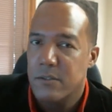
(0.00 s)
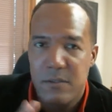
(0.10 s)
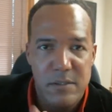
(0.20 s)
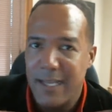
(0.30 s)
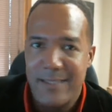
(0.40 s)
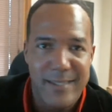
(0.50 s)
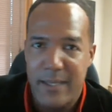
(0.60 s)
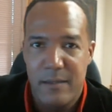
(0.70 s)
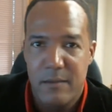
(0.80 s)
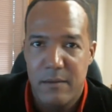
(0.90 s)
That's
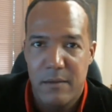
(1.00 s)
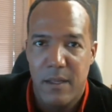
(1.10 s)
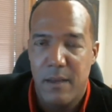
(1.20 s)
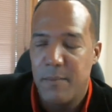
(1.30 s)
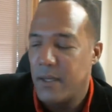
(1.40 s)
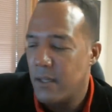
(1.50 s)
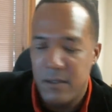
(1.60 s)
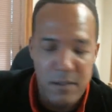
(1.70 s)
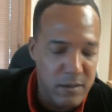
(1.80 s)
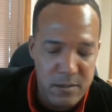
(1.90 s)
it. I mean,
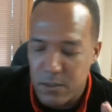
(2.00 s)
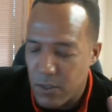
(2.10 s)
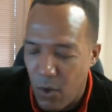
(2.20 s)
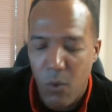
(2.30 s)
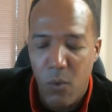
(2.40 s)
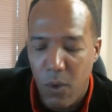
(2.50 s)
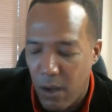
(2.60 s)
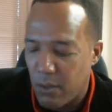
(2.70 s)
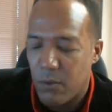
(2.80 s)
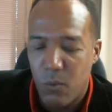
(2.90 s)
that, there's no
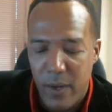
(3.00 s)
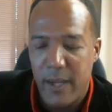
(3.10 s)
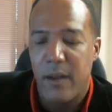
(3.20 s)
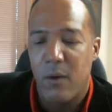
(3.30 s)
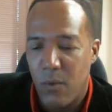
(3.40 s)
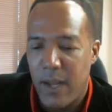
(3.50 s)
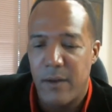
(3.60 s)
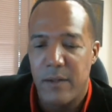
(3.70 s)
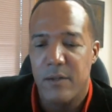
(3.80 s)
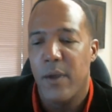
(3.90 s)
other way
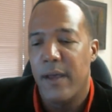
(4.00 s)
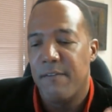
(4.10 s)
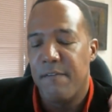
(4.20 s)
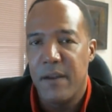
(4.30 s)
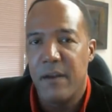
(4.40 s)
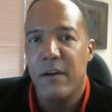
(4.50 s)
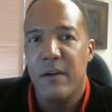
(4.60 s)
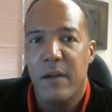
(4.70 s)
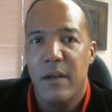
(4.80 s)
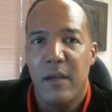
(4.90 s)
around it. You have fear,
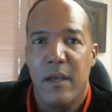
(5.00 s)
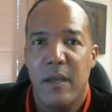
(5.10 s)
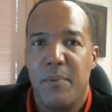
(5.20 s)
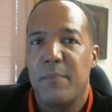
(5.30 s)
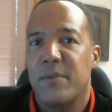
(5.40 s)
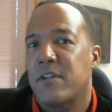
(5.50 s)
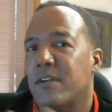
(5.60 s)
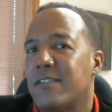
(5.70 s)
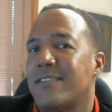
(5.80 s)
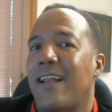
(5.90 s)
and people
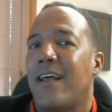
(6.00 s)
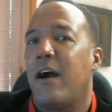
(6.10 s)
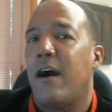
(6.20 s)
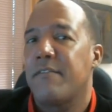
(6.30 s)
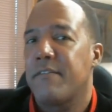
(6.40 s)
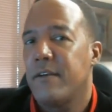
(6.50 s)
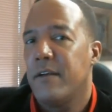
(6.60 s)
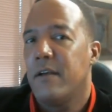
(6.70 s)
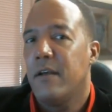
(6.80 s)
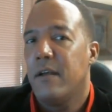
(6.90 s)
start selling off,
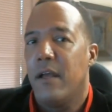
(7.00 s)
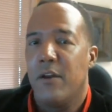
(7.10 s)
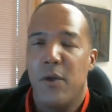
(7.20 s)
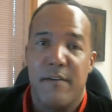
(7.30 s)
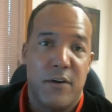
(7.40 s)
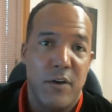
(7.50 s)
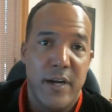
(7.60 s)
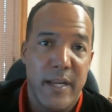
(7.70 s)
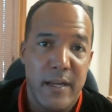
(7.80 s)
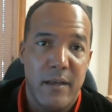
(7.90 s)
and you have
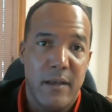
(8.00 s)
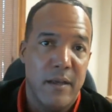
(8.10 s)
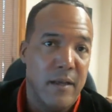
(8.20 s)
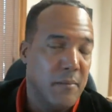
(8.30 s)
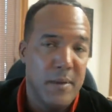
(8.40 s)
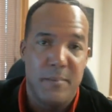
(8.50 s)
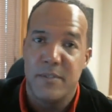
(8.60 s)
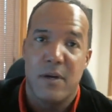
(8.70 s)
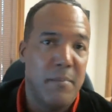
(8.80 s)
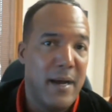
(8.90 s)
greed, and people
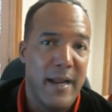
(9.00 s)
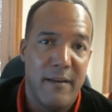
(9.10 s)
start buying